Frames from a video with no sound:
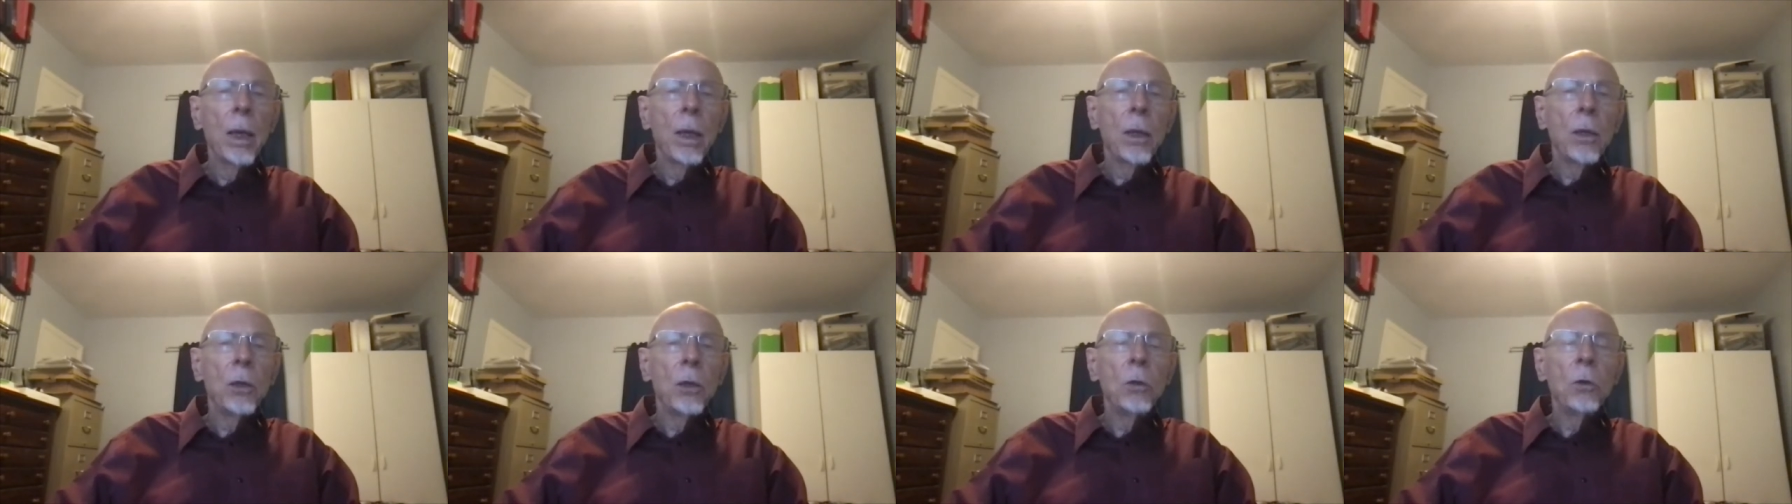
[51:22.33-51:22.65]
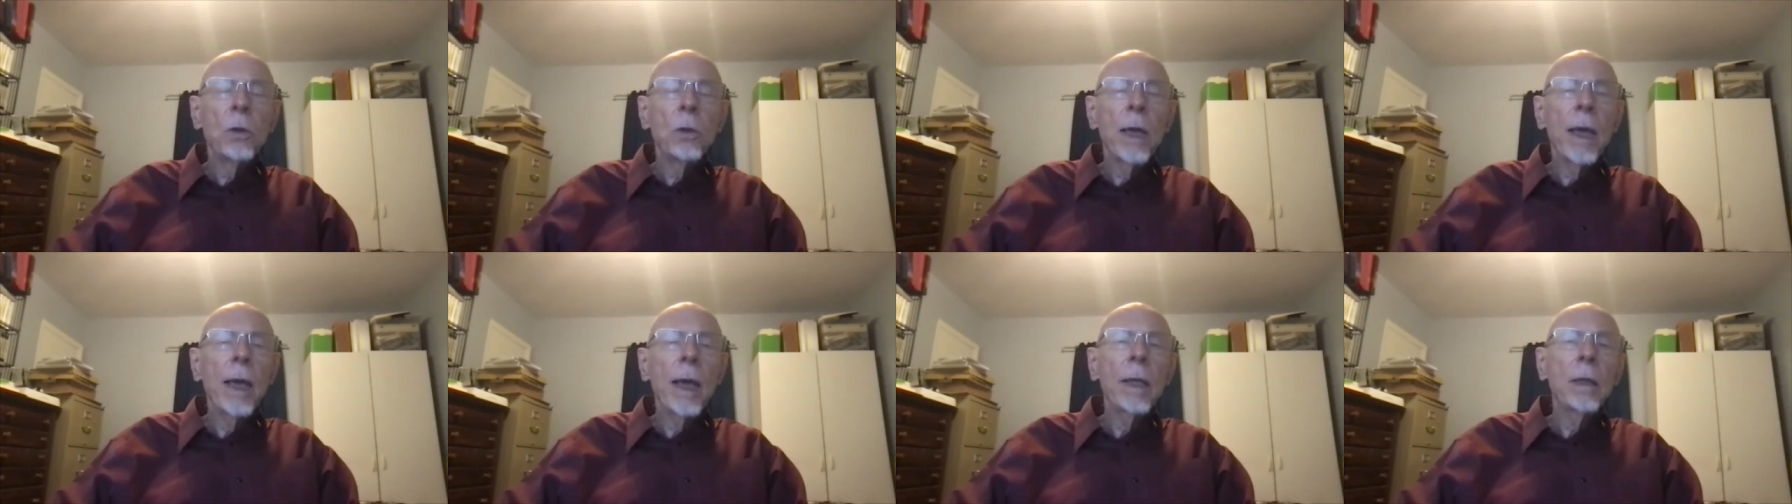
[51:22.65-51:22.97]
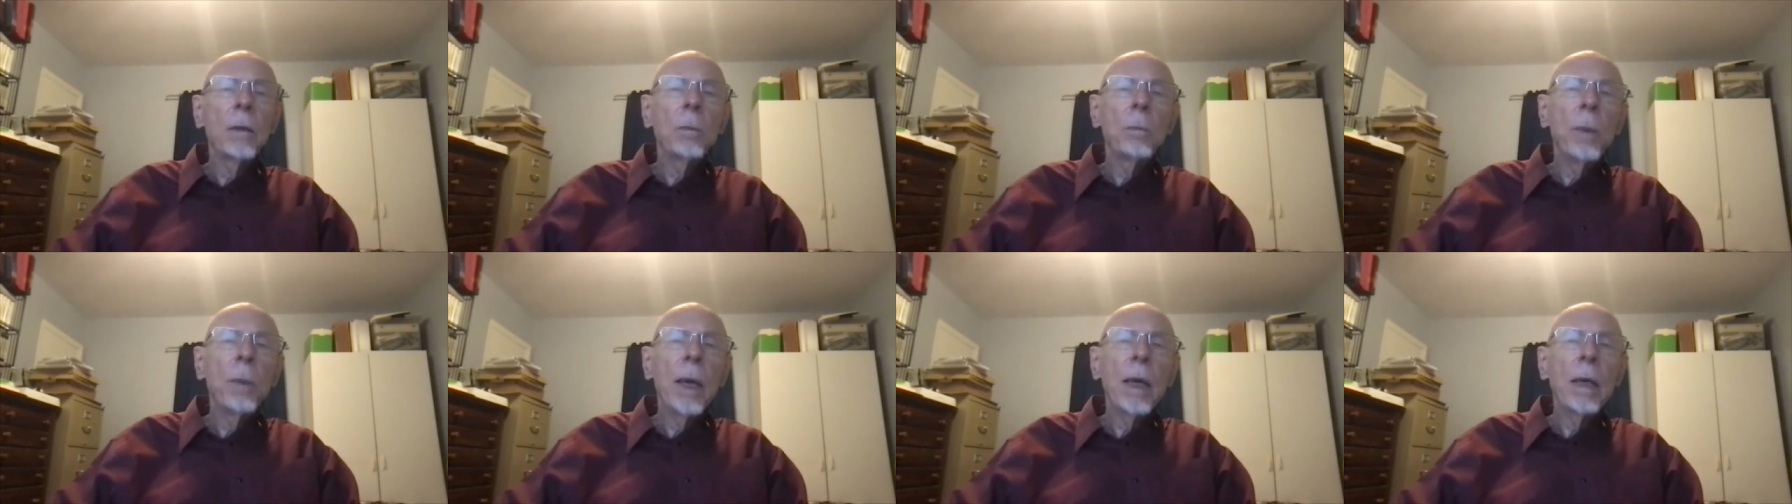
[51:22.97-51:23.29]
You
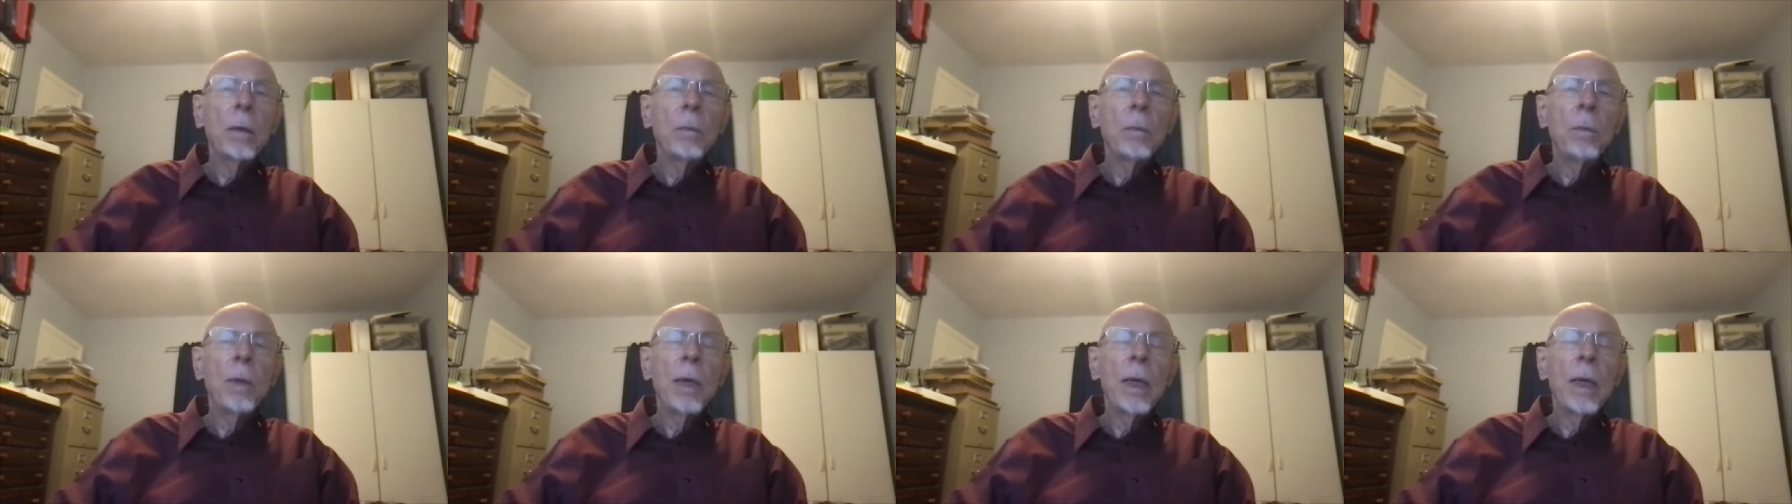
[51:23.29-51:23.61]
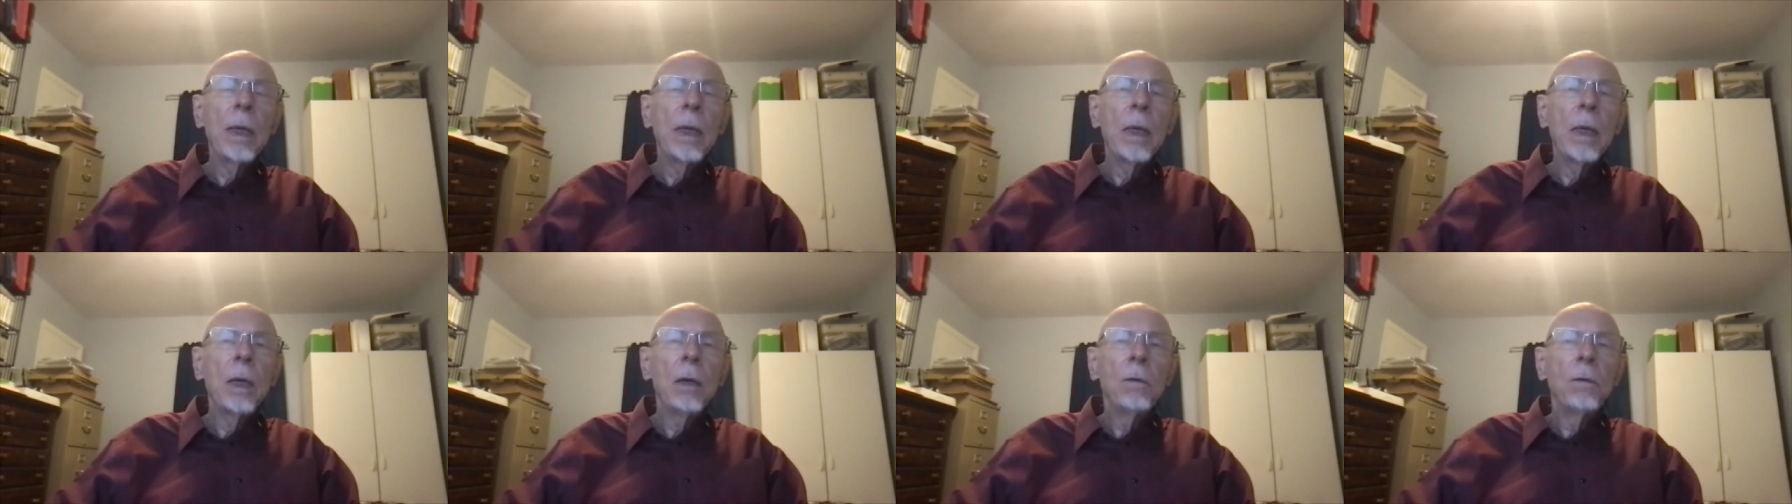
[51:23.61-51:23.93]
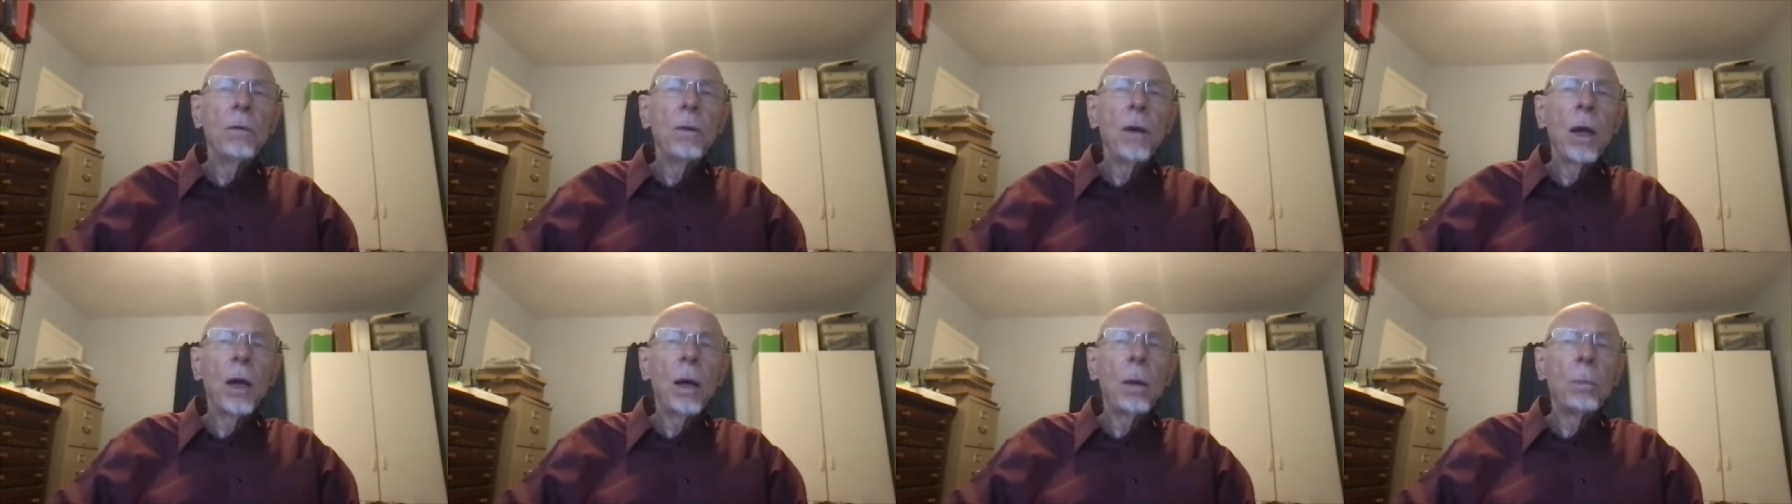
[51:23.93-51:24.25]
can't make me
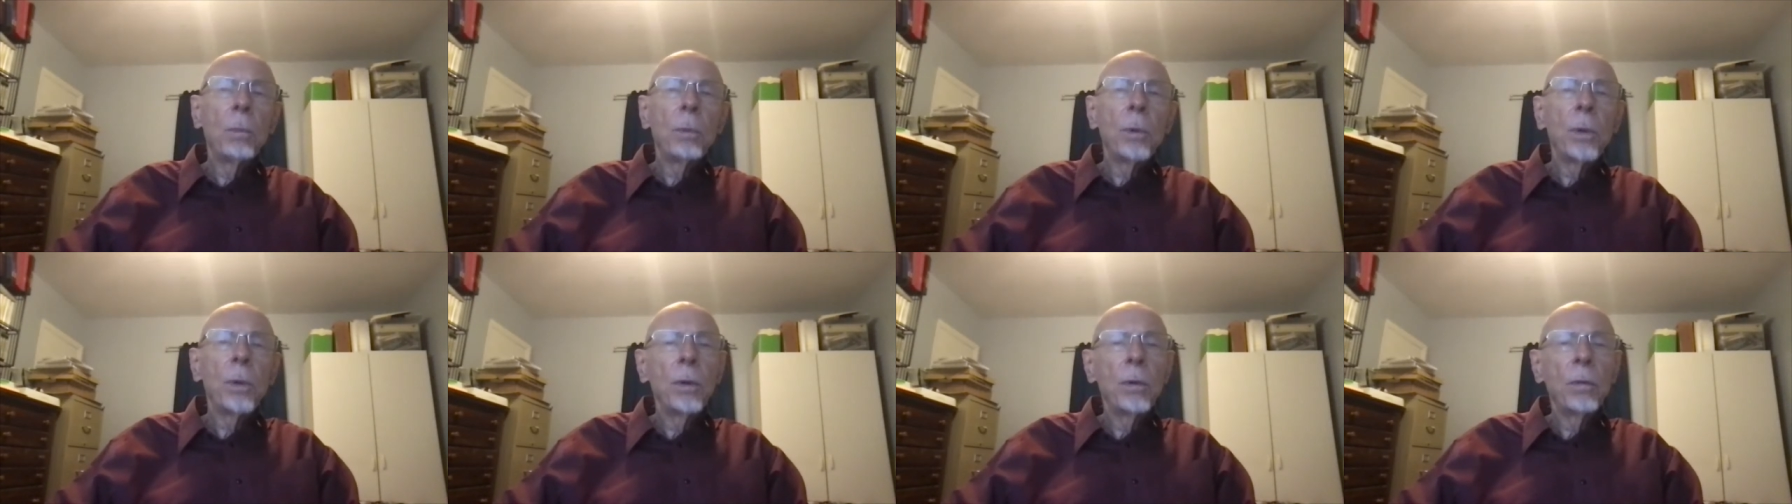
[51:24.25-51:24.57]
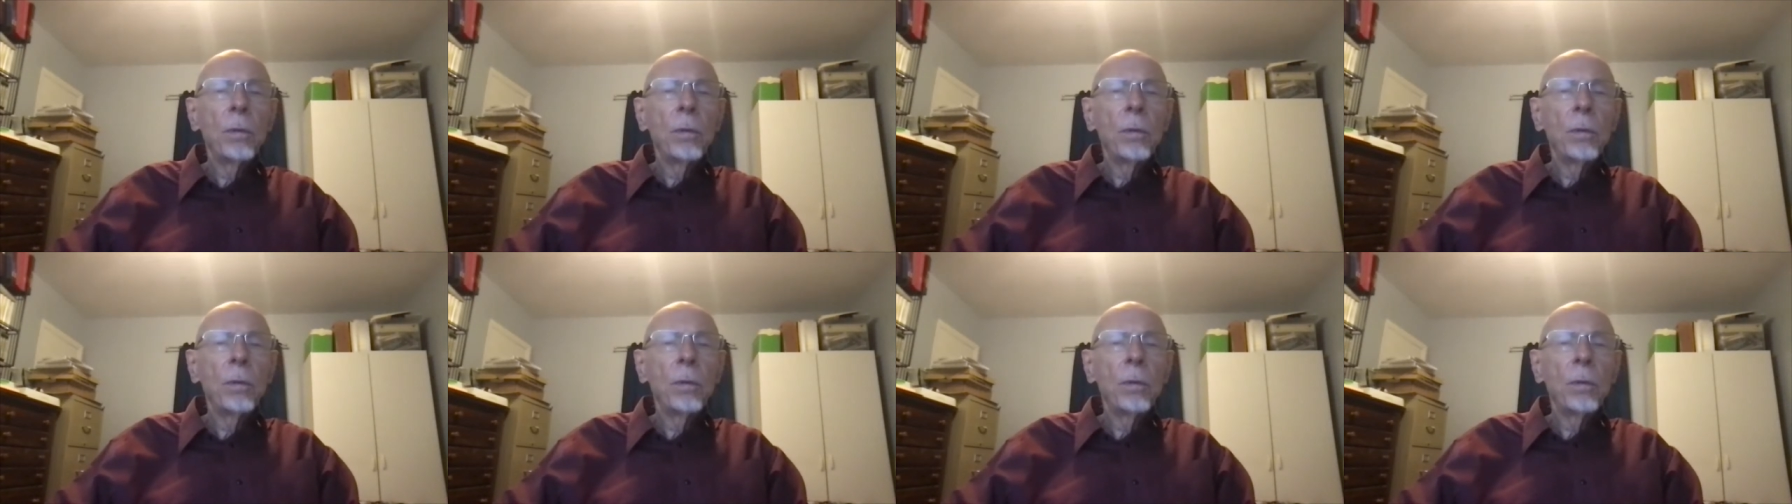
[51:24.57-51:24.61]
give up.